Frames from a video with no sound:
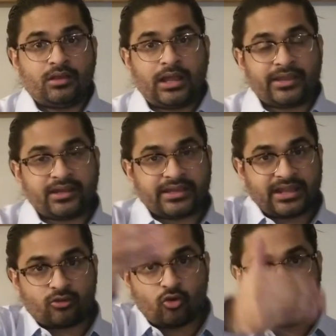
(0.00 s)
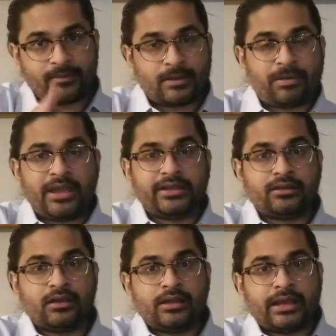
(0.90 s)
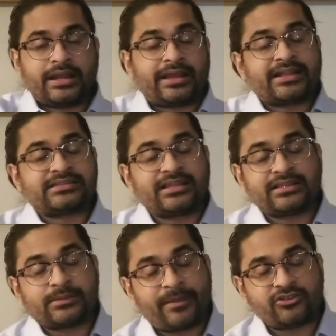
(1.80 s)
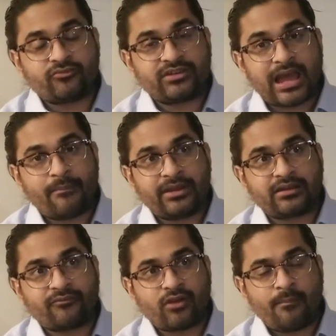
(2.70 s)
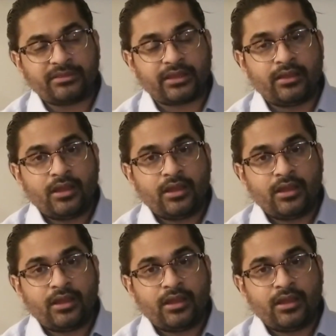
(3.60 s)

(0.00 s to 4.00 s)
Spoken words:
I can again go reapply it and I can say there's a patient with diabetic nephropathy.